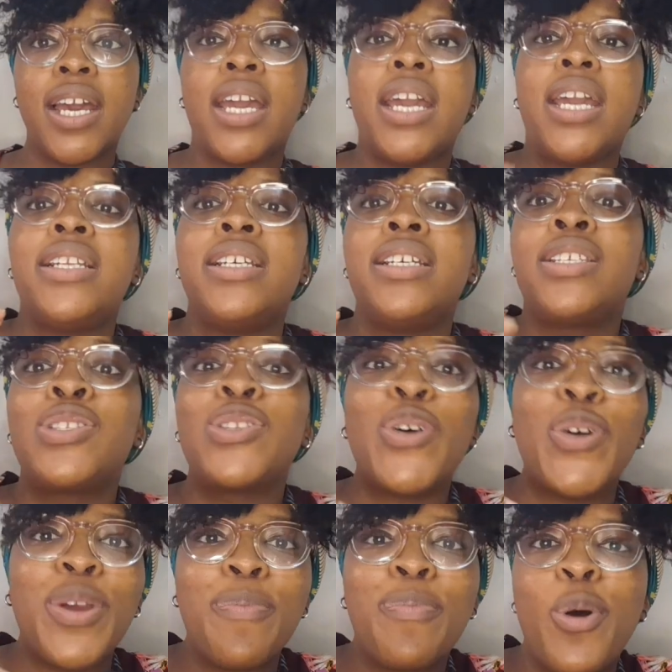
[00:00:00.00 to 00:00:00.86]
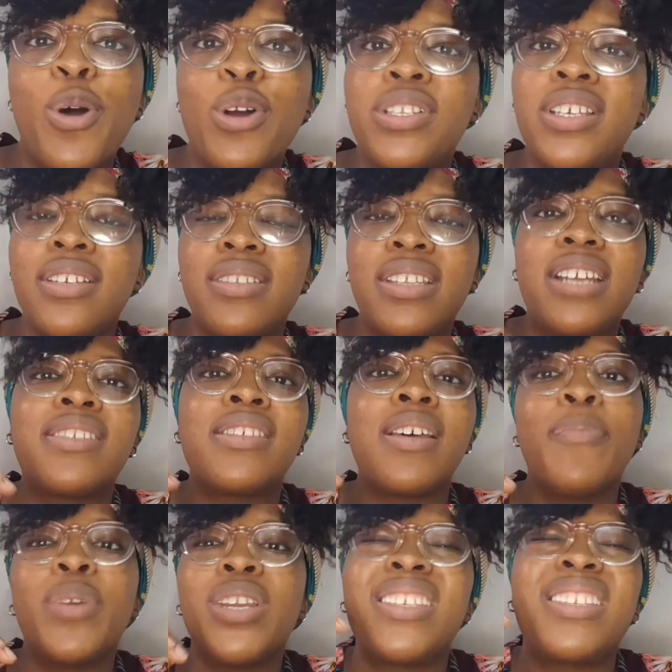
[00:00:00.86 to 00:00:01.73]
It is so important that
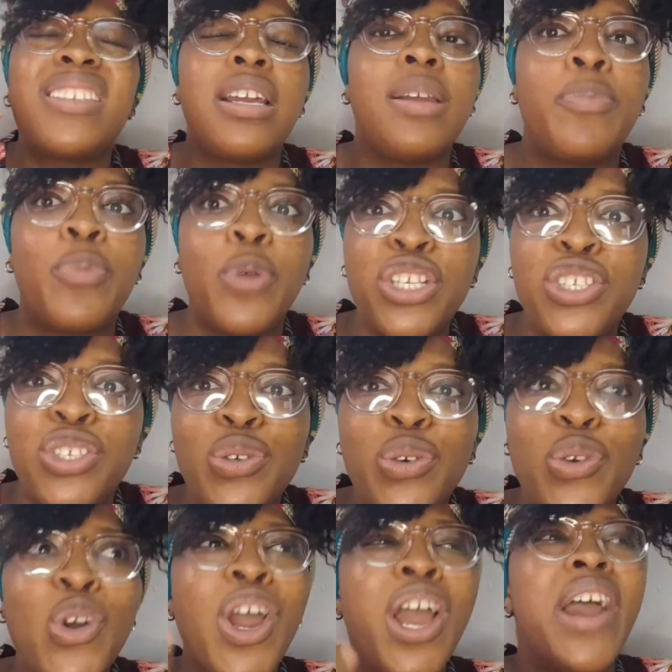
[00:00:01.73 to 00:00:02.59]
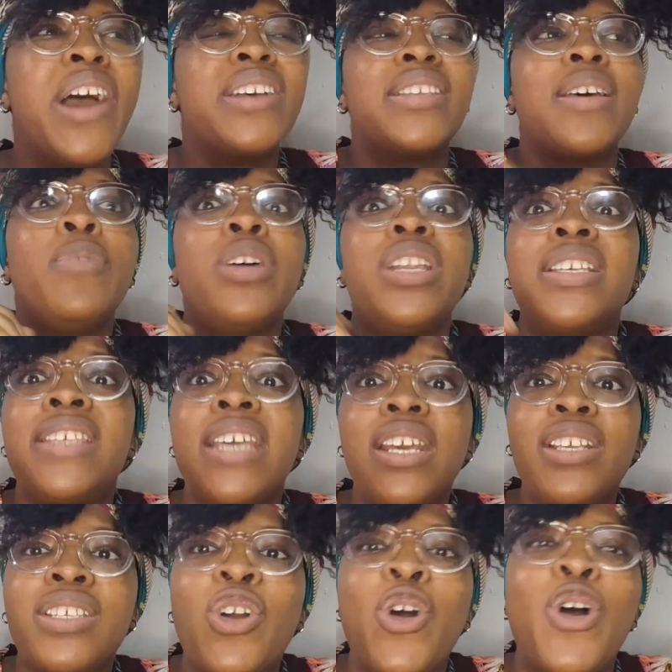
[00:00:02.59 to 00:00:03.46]
somebody celebrates you. Somebody
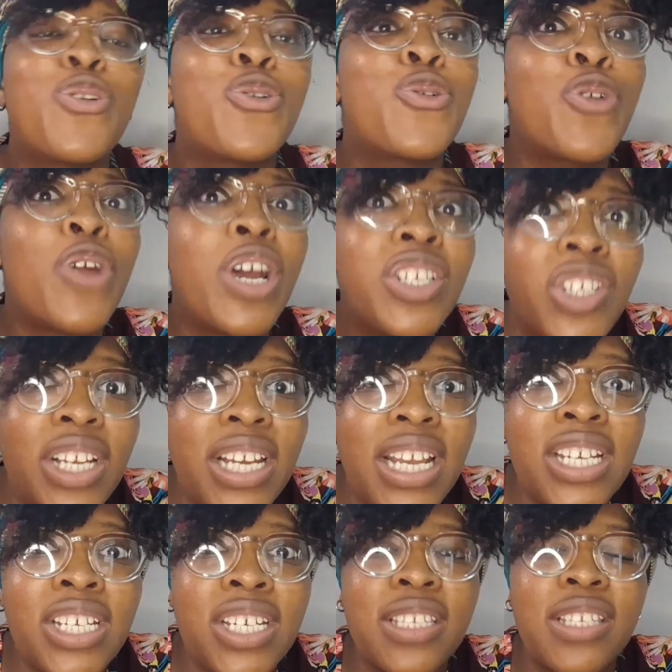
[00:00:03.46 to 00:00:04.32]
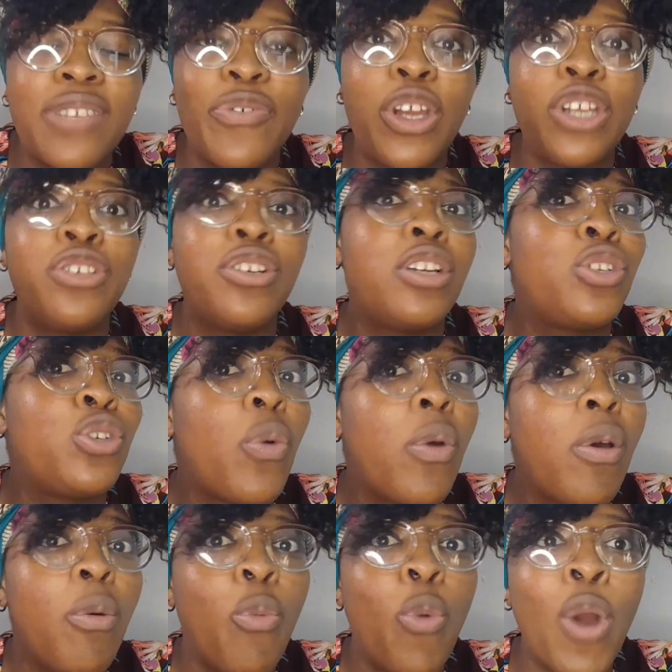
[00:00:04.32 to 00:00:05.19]
says, congratulations, friend, you're
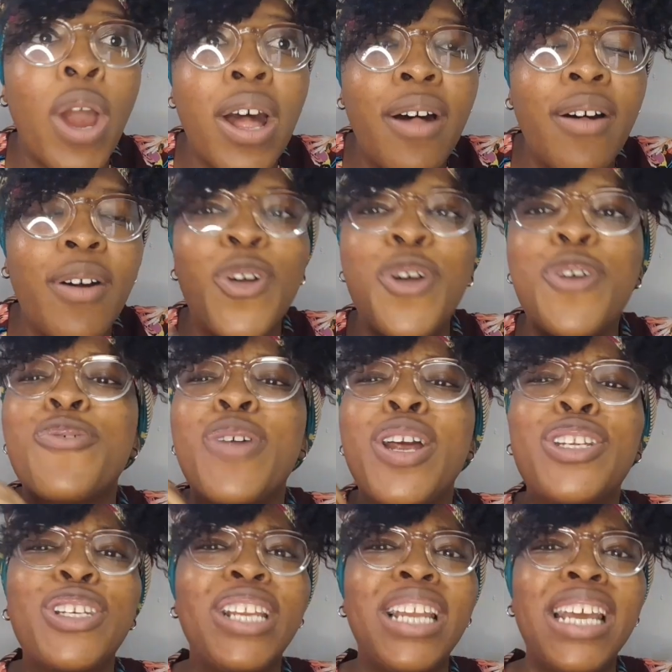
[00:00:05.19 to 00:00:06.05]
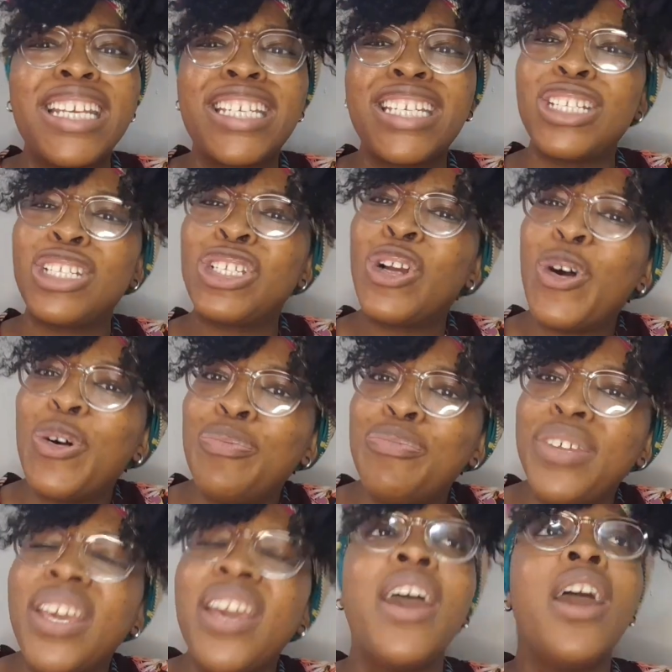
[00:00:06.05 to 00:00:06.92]
doing well. Congratulations,
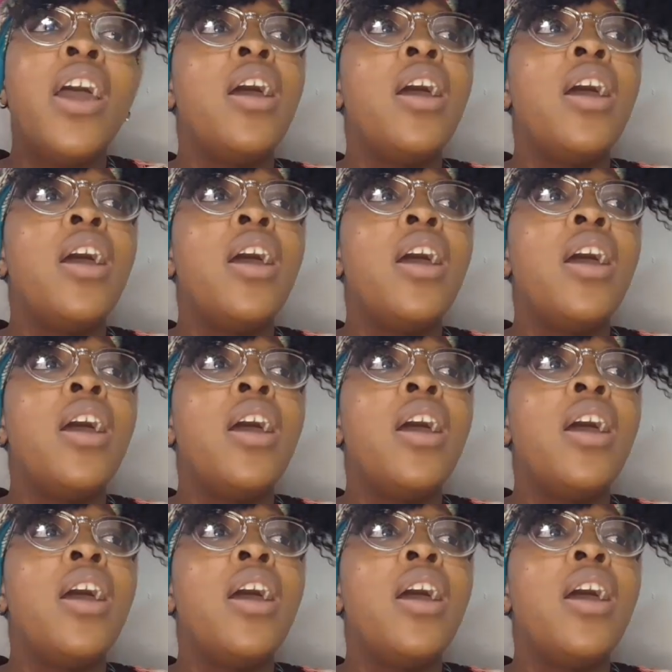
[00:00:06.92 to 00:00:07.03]
Chomi.